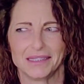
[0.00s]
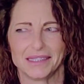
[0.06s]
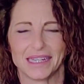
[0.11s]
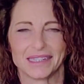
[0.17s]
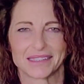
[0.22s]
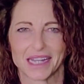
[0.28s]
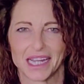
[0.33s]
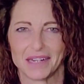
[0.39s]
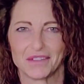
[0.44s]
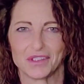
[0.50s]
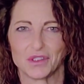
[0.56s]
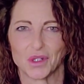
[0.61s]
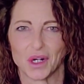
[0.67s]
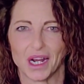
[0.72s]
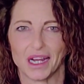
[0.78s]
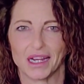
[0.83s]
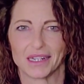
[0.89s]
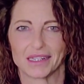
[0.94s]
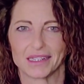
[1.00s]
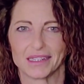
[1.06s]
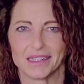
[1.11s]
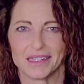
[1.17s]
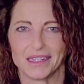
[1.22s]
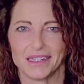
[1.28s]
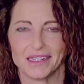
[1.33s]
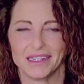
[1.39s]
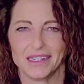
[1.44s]
That's kind of a drag.
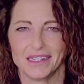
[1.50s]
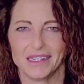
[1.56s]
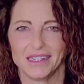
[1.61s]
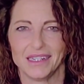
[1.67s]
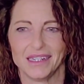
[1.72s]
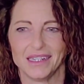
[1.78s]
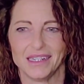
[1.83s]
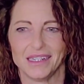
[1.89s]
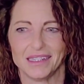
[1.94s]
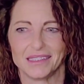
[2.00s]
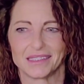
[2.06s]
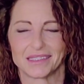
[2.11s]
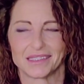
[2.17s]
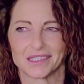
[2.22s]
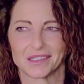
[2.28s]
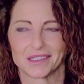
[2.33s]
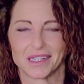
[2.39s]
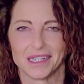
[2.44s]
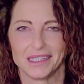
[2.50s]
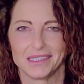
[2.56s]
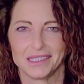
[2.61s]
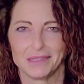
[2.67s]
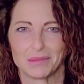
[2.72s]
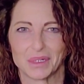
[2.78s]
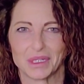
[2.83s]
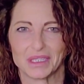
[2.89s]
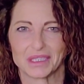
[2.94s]
It's the
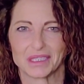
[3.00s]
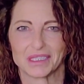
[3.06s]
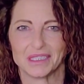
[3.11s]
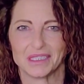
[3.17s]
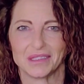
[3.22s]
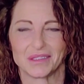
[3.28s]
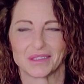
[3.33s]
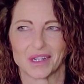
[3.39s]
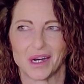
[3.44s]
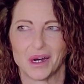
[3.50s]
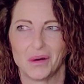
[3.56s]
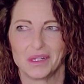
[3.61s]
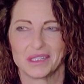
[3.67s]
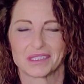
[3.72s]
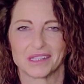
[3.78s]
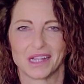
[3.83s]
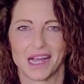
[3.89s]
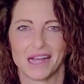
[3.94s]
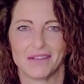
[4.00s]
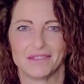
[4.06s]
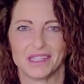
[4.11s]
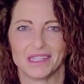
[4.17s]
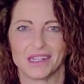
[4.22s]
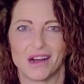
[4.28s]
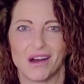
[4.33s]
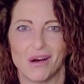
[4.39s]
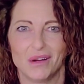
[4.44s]
crazy person who's always
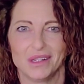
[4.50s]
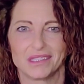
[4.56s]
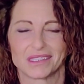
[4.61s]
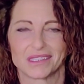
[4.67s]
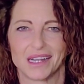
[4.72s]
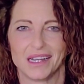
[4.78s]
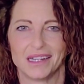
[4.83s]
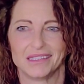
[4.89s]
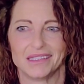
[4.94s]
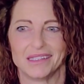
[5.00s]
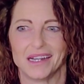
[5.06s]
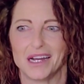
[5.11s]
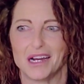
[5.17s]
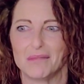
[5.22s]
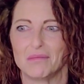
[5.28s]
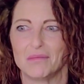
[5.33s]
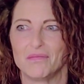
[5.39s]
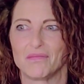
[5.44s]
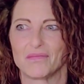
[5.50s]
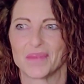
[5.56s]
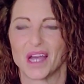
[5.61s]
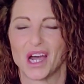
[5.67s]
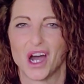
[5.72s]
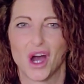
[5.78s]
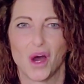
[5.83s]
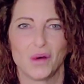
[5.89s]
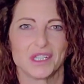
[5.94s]
laughing, always cutting up,
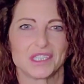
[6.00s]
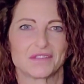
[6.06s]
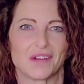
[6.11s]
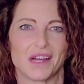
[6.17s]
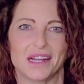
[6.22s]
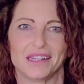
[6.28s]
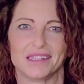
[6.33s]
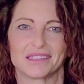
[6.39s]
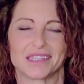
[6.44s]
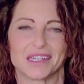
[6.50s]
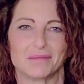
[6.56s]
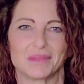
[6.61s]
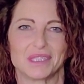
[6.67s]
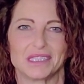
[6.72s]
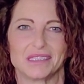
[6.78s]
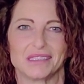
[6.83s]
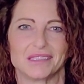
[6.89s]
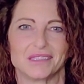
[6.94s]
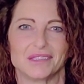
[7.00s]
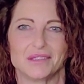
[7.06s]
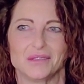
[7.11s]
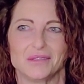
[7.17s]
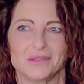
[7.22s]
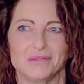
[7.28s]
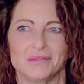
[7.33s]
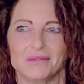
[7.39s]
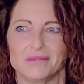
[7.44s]
always finding something
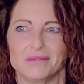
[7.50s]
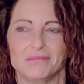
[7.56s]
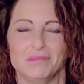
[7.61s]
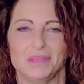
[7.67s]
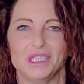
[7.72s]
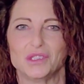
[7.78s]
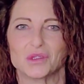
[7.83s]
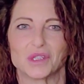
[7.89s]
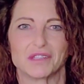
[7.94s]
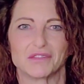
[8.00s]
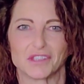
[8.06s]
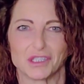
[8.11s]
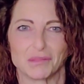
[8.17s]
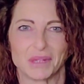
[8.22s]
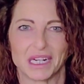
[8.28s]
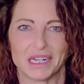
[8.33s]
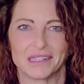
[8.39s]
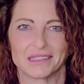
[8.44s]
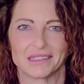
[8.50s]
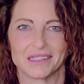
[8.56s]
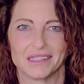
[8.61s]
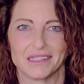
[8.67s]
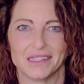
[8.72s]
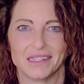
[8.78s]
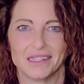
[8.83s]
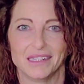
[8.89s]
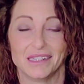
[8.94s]
to be joyful about.
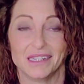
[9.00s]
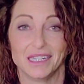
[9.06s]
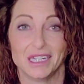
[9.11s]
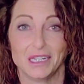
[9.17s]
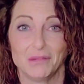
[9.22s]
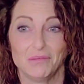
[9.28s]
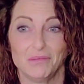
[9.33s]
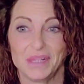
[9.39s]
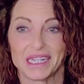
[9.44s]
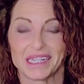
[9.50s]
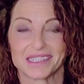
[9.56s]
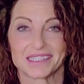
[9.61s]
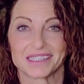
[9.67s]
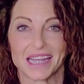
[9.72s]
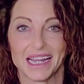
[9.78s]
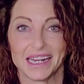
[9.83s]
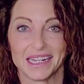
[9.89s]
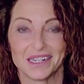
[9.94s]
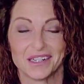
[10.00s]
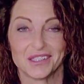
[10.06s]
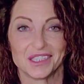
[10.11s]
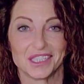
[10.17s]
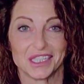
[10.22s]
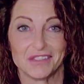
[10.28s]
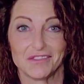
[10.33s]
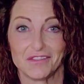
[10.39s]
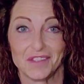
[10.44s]
Because that
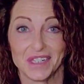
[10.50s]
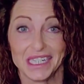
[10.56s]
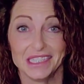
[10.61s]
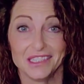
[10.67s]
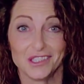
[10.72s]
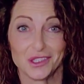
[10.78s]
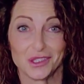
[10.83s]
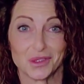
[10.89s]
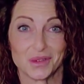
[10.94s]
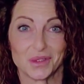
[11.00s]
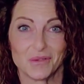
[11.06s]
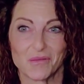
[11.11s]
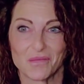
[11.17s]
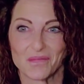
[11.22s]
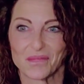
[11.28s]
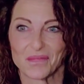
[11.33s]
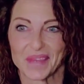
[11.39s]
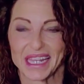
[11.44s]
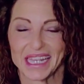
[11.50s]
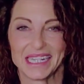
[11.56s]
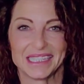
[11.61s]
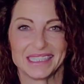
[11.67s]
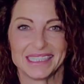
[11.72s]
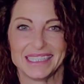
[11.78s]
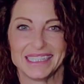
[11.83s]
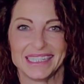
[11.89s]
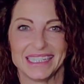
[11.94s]
energy feeds you.
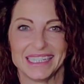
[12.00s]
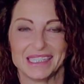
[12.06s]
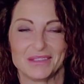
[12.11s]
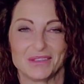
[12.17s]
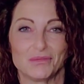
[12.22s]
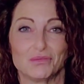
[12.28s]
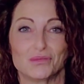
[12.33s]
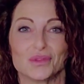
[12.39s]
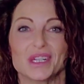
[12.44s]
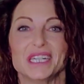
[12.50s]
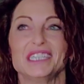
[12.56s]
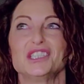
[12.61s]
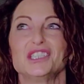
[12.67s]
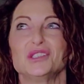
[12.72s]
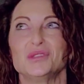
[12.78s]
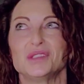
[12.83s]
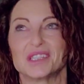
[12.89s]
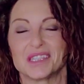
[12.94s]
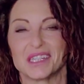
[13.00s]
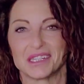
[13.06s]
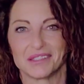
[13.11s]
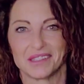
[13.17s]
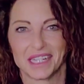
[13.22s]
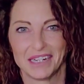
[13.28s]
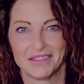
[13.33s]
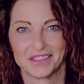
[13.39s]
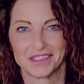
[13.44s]
It brings you to their
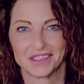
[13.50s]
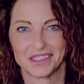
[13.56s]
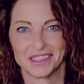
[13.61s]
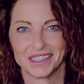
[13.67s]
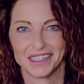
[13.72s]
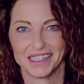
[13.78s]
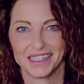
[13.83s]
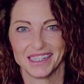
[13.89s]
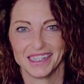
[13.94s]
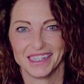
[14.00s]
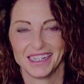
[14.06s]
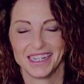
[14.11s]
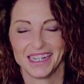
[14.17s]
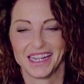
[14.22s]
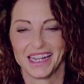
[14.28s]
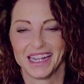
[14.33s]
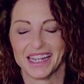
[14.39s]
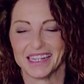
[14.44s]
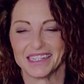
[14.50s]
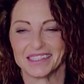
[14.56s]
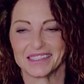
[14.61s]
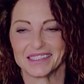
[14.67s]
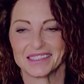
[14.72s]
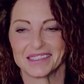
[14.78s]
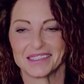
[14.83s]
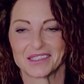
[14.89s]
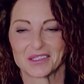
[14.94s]
level.
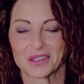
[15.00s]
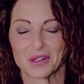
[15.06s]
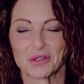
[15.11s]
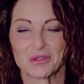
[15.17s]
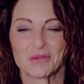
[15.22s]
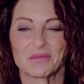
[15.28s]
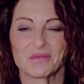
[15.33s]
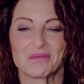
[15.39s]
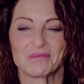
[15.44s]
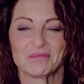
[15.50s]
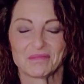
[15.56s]
And so